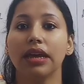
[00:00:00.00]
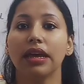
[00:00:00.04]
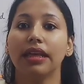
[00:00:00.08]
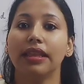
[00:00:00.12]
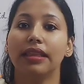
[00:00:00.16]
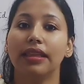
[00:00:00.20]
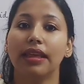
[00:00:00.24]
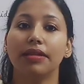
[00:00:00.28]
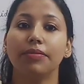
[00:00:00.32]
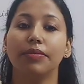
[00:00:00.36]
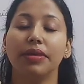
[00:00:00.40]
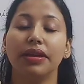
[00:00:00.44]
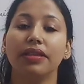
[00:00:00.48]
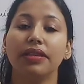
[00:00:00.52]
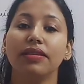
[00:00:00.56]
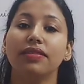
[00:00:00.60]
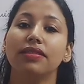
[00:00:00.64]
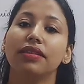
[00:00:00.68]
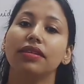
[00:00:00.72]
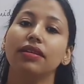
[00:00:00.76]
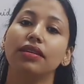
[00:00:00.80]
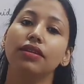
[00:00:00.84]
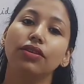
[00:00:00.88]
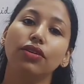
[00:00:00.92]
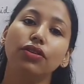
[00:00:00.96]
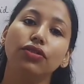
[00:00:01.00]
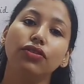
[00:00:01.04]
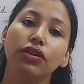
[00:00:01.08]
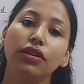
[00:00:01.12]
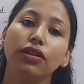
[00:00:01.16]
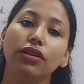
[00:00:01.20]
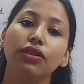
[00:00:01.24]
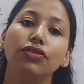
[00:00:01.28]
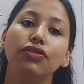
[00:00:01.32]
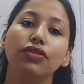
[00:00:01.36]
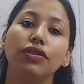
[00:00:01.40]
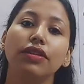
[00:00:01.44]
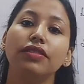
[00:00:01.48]
that means your
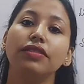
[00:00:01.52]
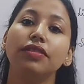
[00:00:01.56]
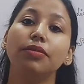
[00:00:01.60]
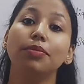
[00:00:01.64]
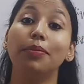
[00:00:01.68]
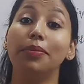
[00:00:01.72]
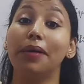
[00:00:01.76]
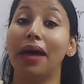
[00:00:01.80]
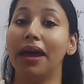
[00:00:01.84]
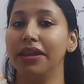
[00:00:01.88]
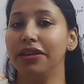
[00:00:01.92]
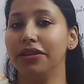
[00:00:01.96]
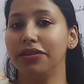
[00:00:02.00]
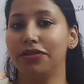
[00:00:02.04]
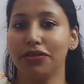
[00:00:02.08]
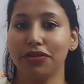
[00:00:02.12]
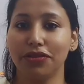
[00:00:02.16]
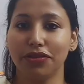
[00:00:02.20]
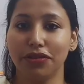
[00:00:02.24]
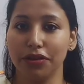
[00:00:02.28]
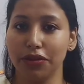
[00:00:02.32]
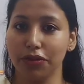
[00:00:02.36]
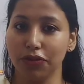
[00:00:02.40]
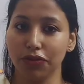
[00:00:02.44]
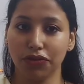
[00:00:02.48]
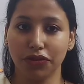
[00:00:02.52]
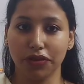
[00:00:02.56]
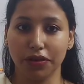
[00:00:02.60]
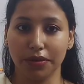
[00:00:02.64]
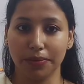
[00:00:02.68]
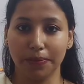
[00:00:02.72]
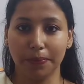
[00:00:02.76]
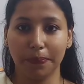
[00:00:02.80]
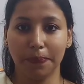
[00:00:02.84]
solution is a binary solution.